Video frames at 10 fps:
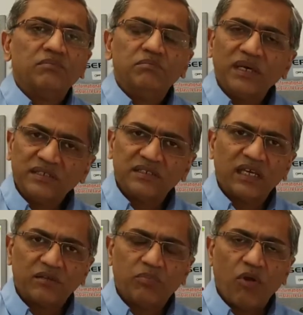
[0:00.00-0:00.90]
muscles
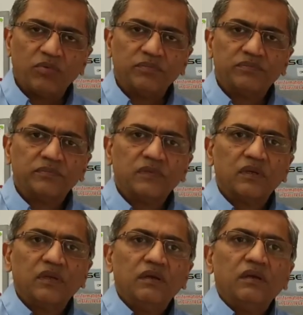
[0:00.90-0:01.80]
are the problem.
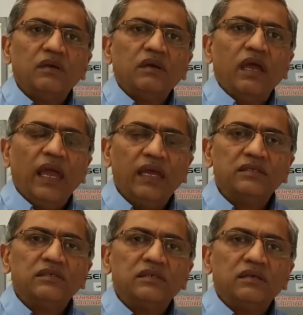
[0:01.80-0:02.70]

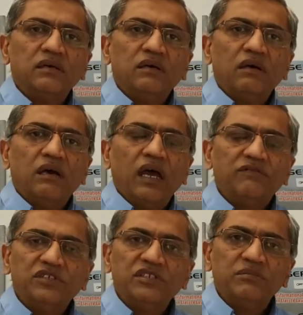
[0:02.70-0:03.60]
And
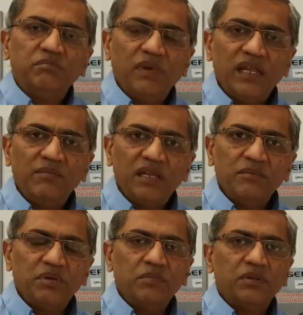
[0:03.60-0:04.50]
I've treated
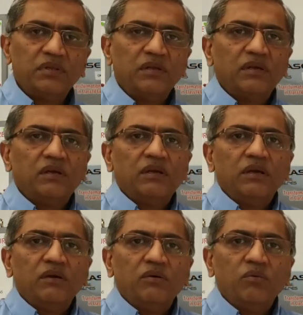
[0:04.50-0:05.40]
many people
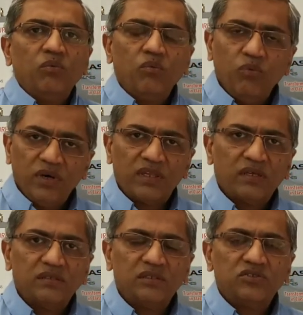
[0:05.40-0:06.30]
with
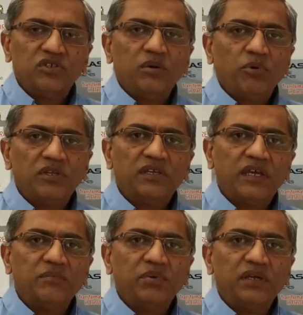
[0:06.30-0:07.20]
this trigger point
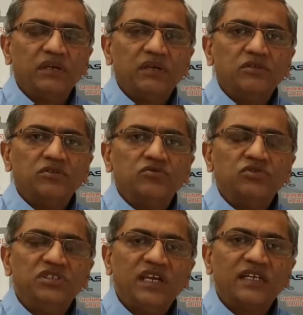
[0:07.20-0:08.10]
therapy to
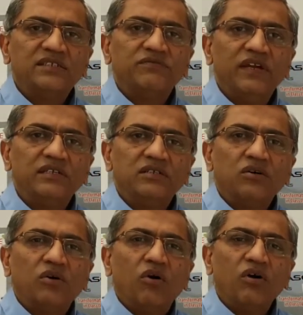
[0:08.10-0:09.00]
deactivate
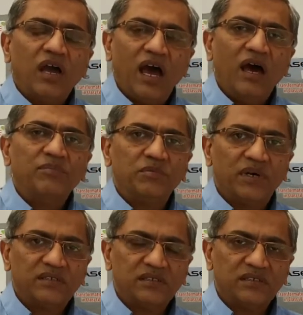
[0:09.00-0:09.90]
or calm the
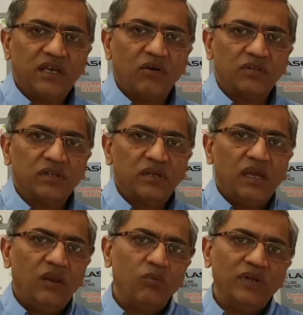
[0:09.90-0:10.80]
muscles down.
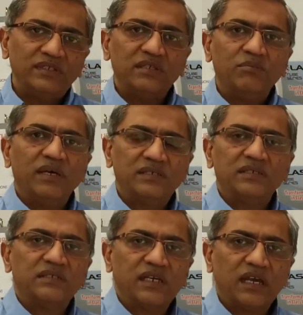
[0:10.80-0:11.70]
And once the
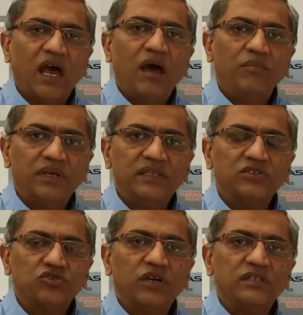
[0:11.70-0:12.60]
muscles are calmer in the
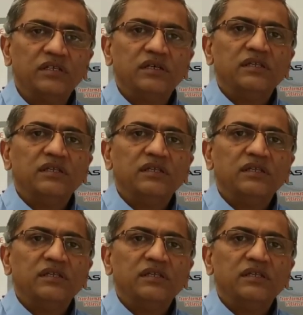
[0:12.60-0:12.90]
joint,